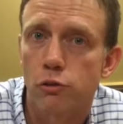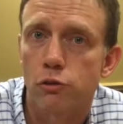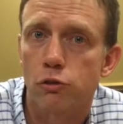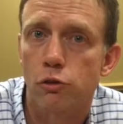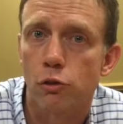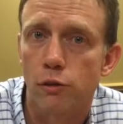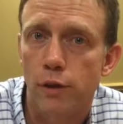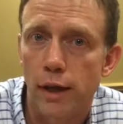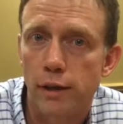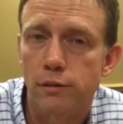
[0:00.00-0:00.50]

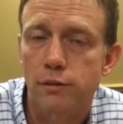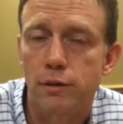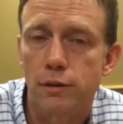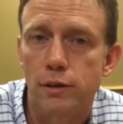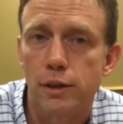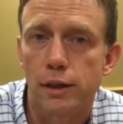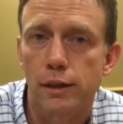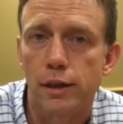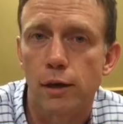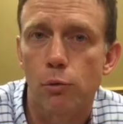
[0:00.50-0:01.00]
So that's the
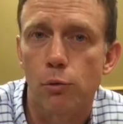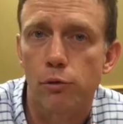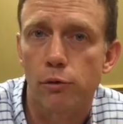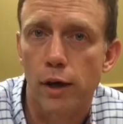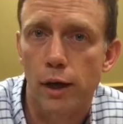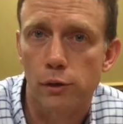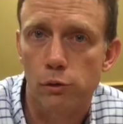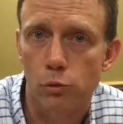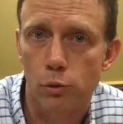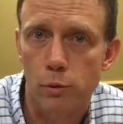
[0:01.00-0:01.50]
thing that we've
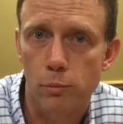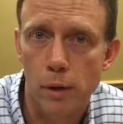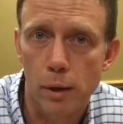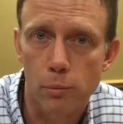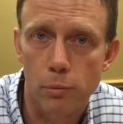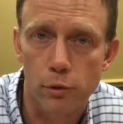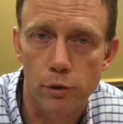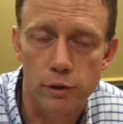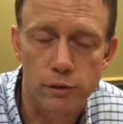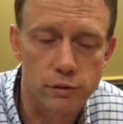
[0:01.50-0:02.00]
got to
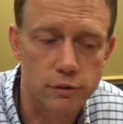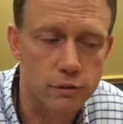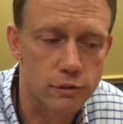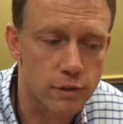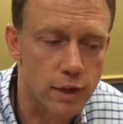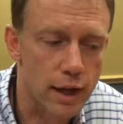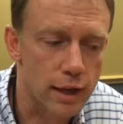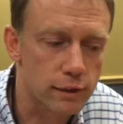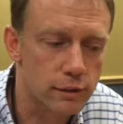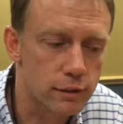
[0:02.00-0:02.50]
remember is
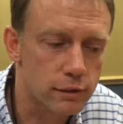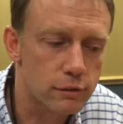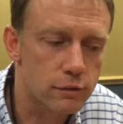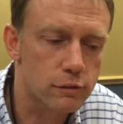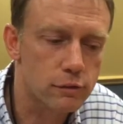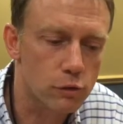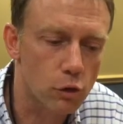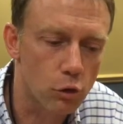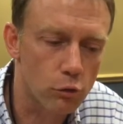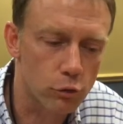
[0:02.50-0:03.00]
that this
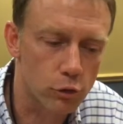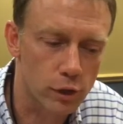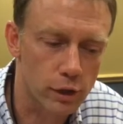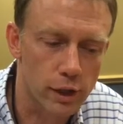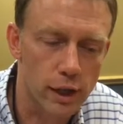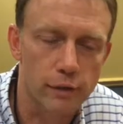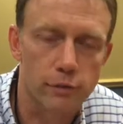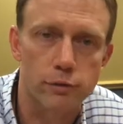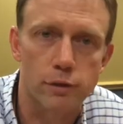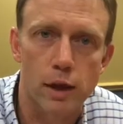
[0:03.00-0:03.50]
is over a
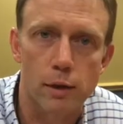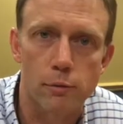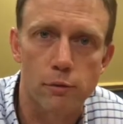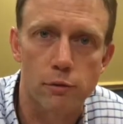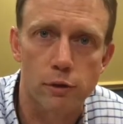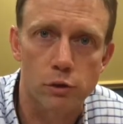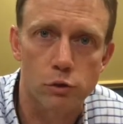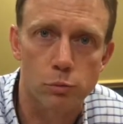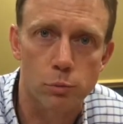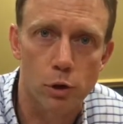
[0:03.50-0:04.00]
lifetime of
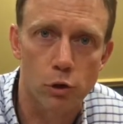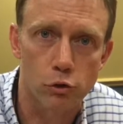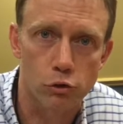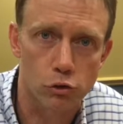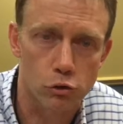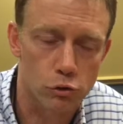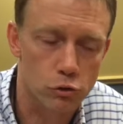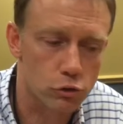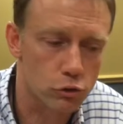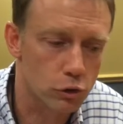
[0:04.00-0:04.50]

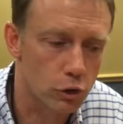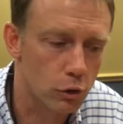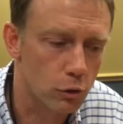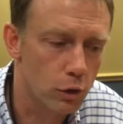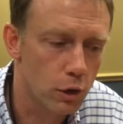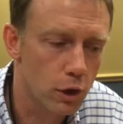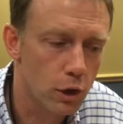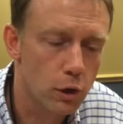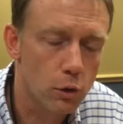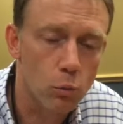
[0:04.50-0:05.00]
exposure. So
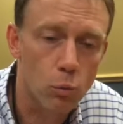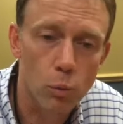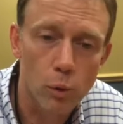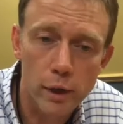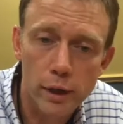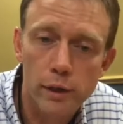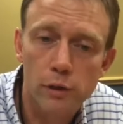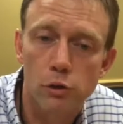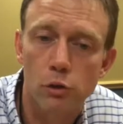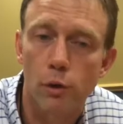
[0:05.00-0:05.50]

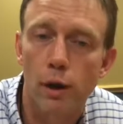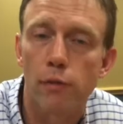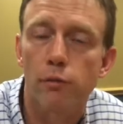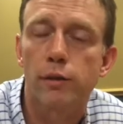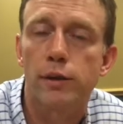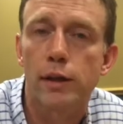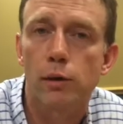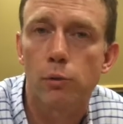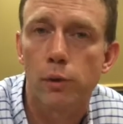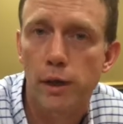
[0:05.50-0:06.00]
we do
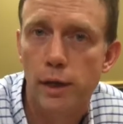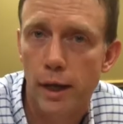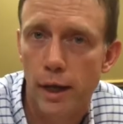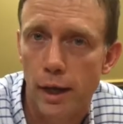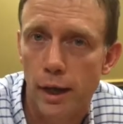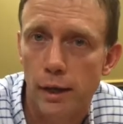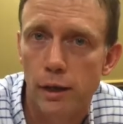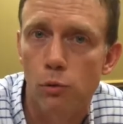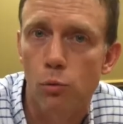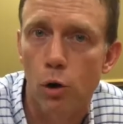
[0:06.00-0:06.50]
everything we
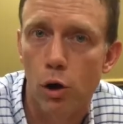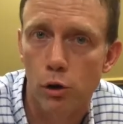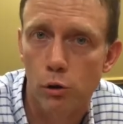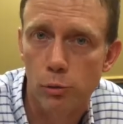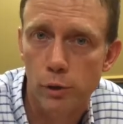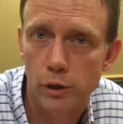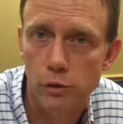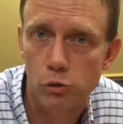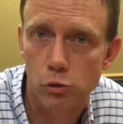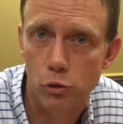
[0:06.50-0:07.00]
can in Water
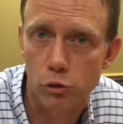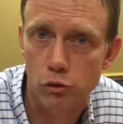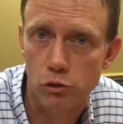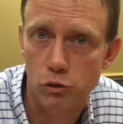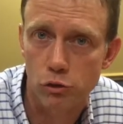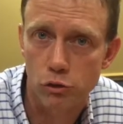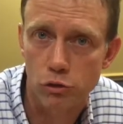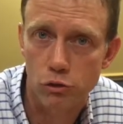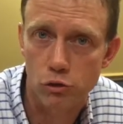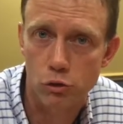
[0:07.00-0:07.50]

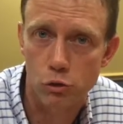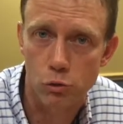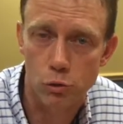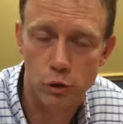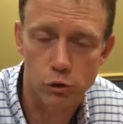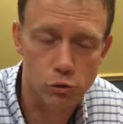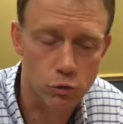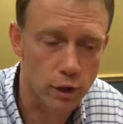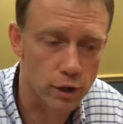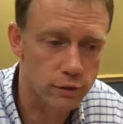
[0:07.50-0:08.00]
Resources to
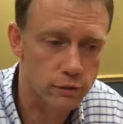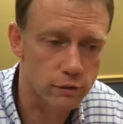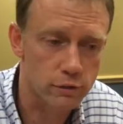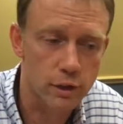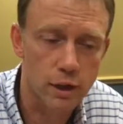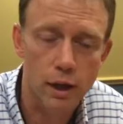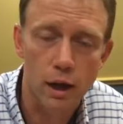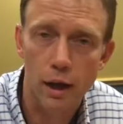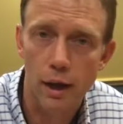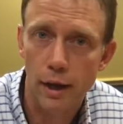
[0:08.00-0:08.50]
address
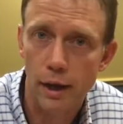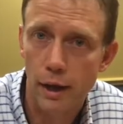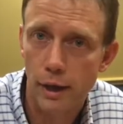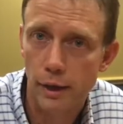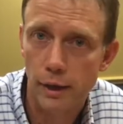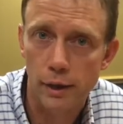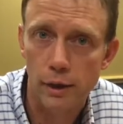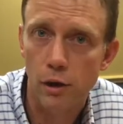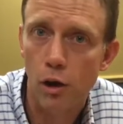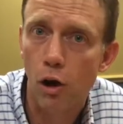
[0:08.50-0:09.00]

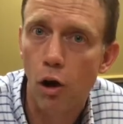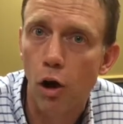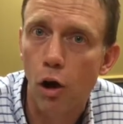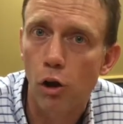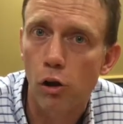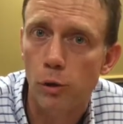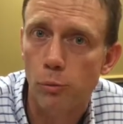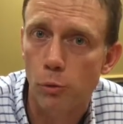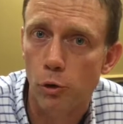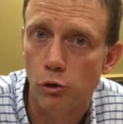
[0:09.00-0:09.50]
any and
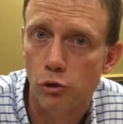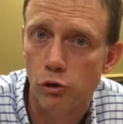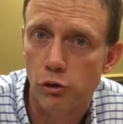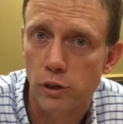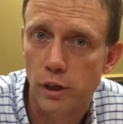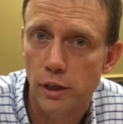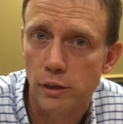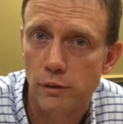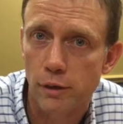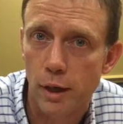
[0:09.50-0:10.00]
all emerging
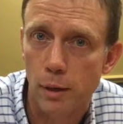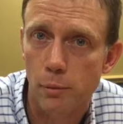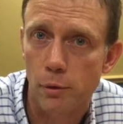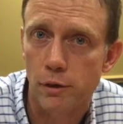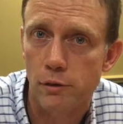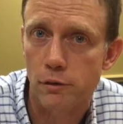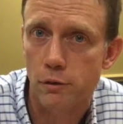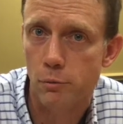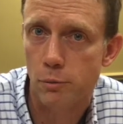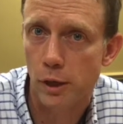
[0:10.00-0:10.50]

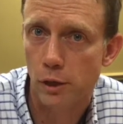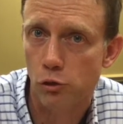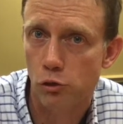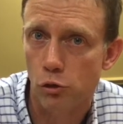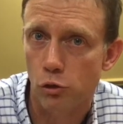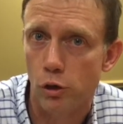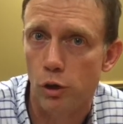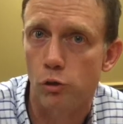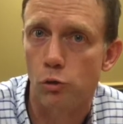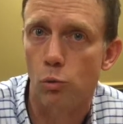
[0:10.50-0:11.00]
contaminants to make
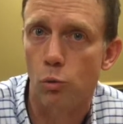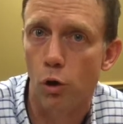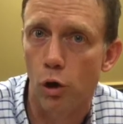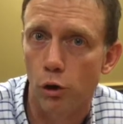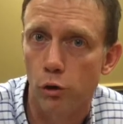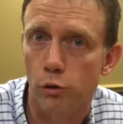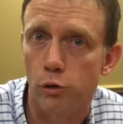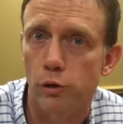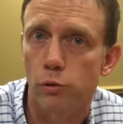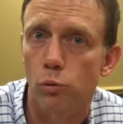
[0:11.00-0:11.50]
sure that the
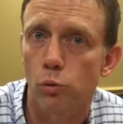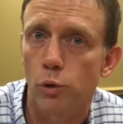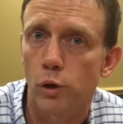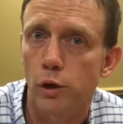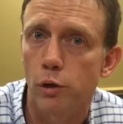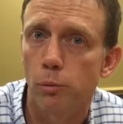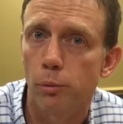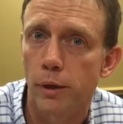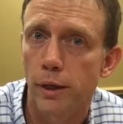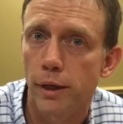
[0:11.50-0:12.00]
water
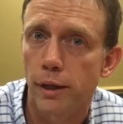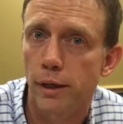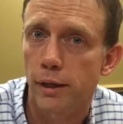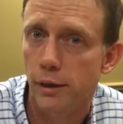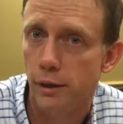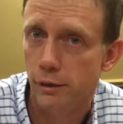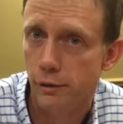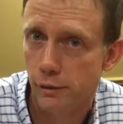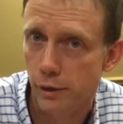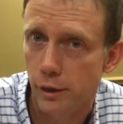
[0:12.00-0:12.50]
will be
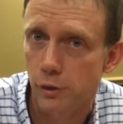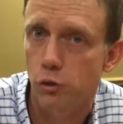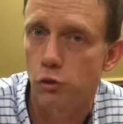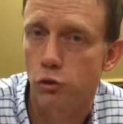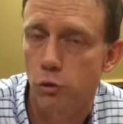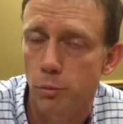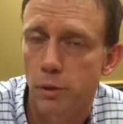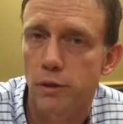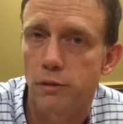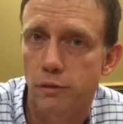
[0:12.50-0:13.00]
and continues
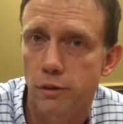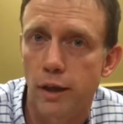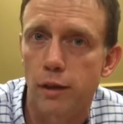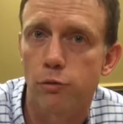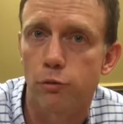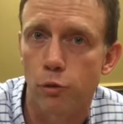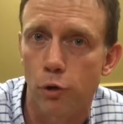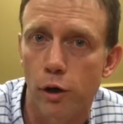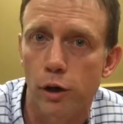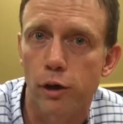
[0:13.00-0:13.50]
to be
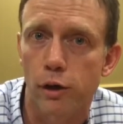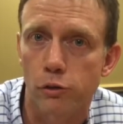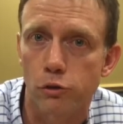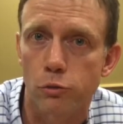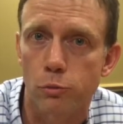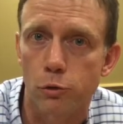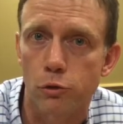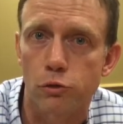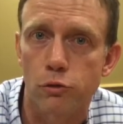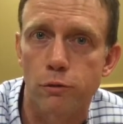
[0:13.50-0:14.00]
safe for our
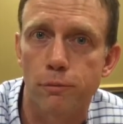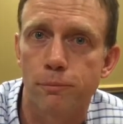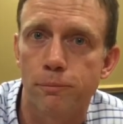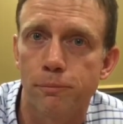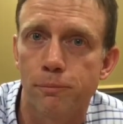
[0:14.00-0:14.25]
customers.